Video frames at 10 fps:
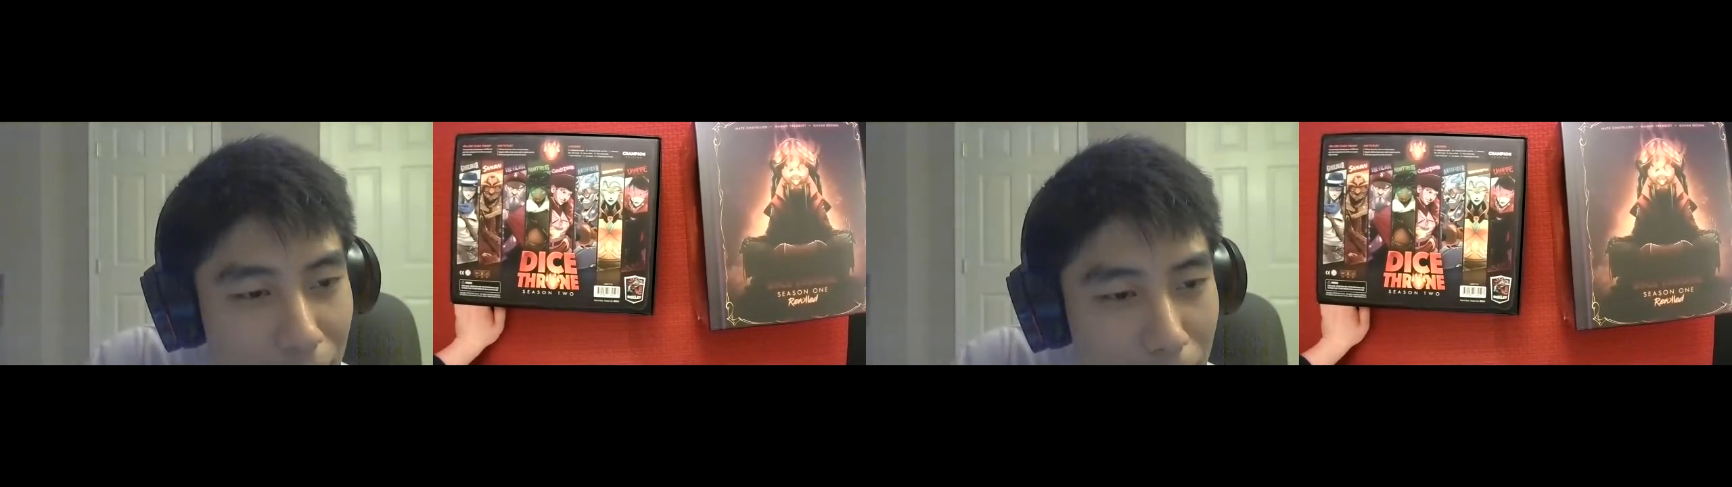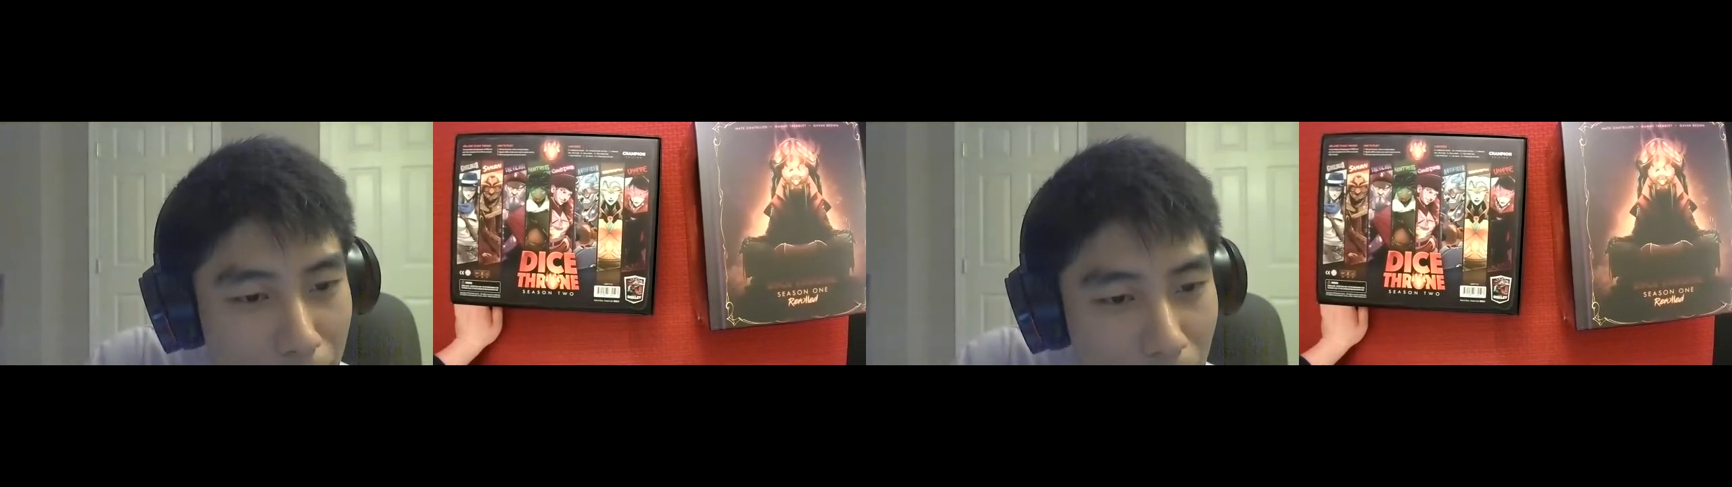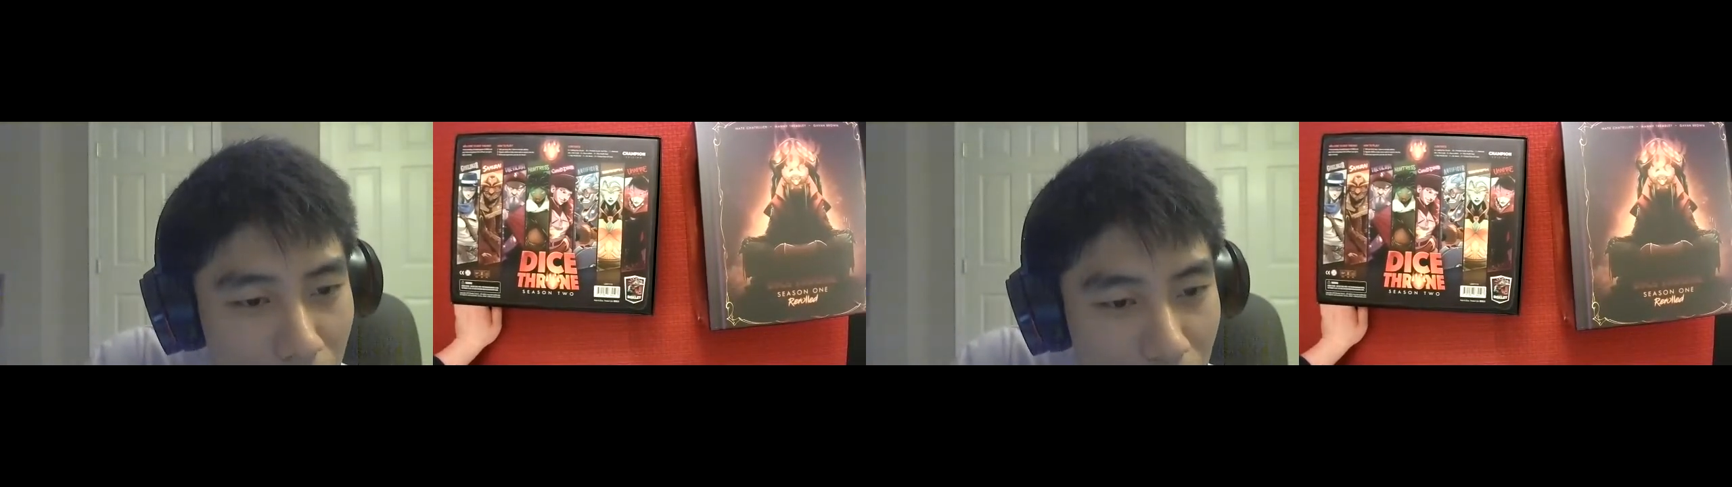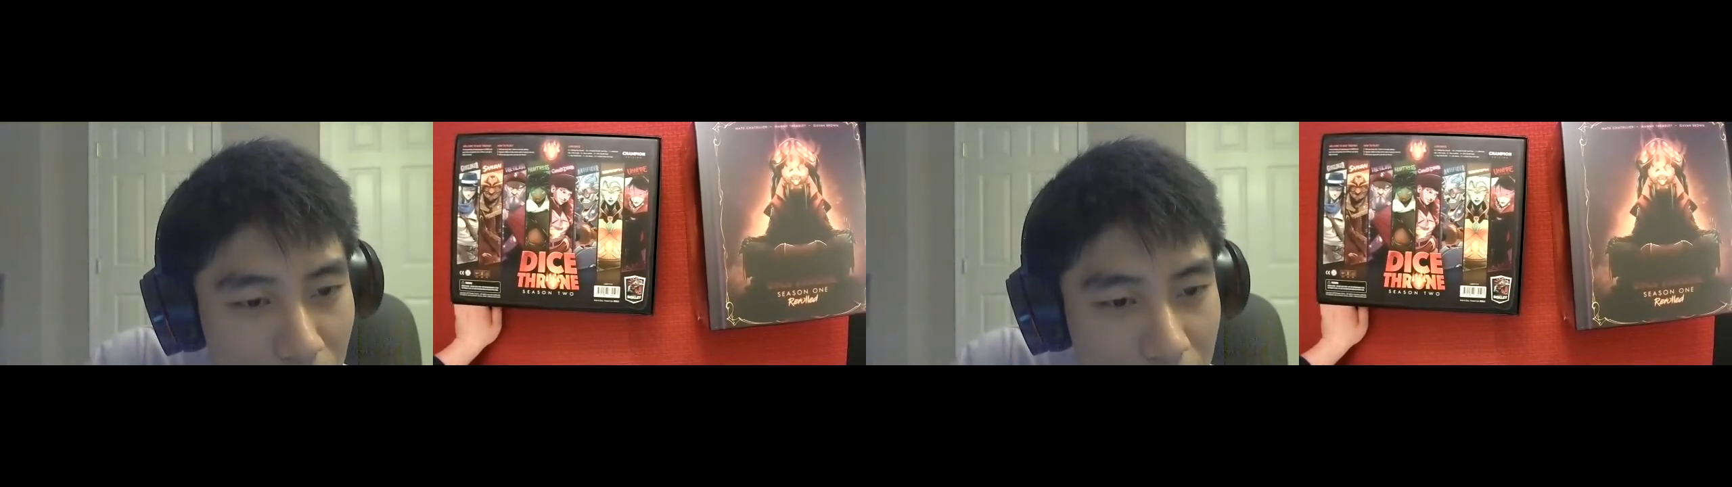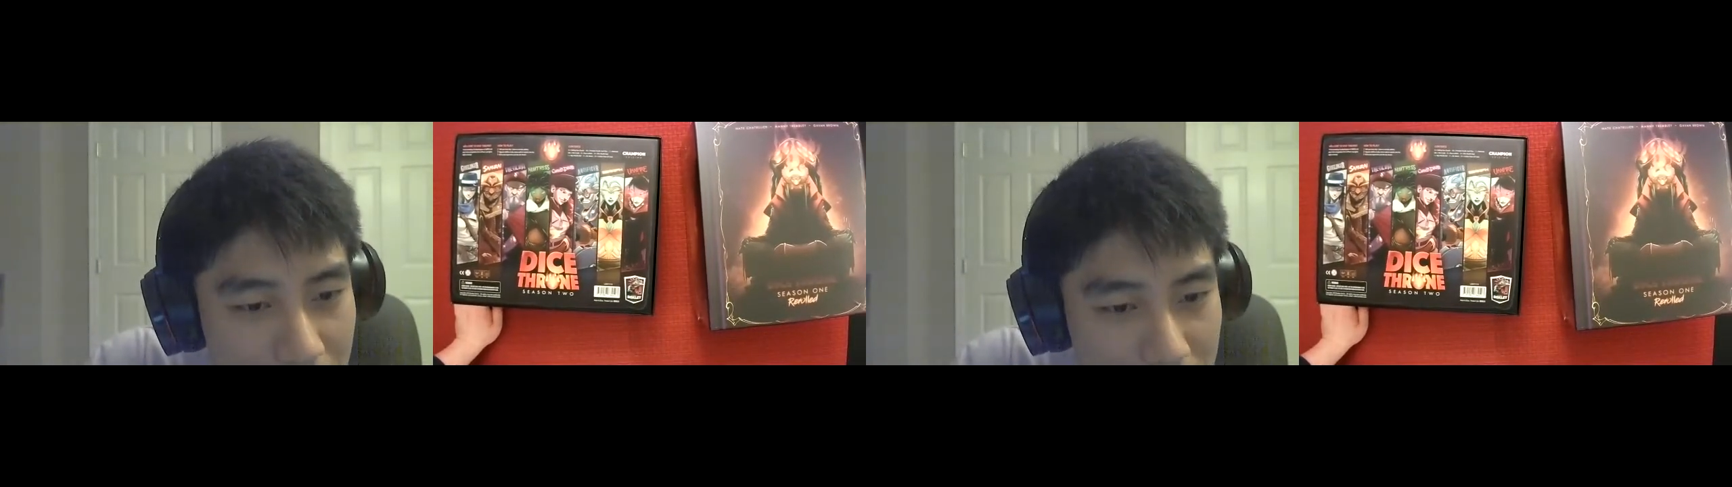different
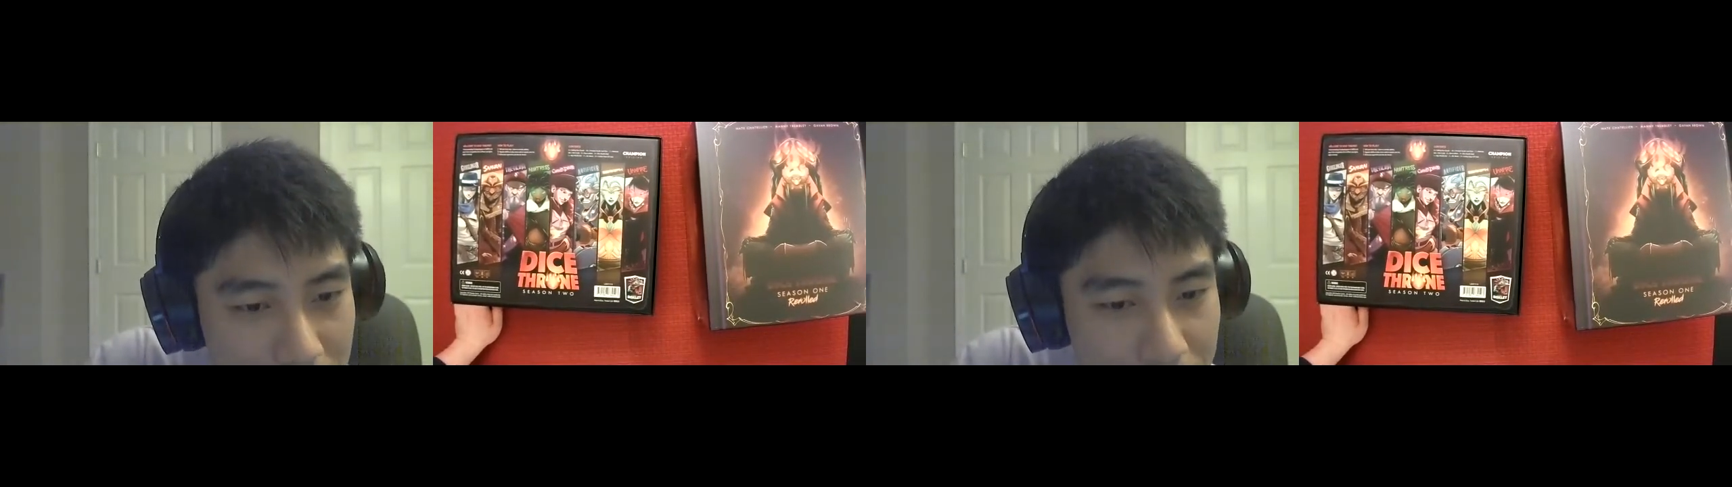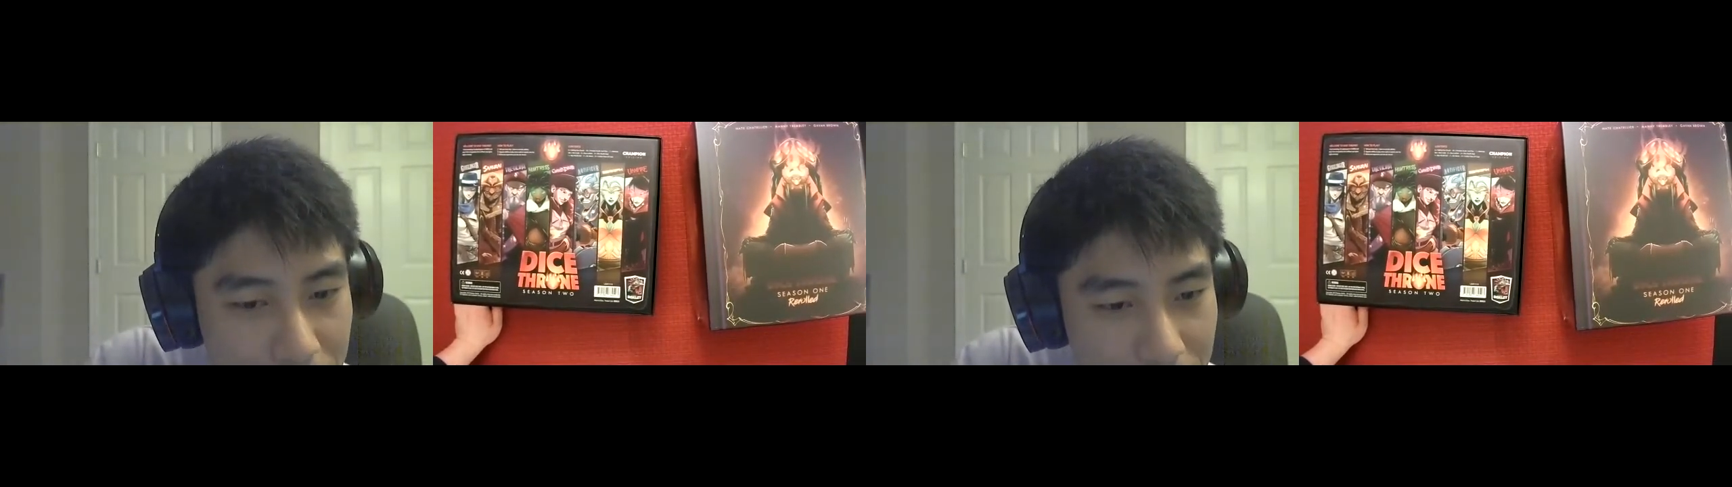production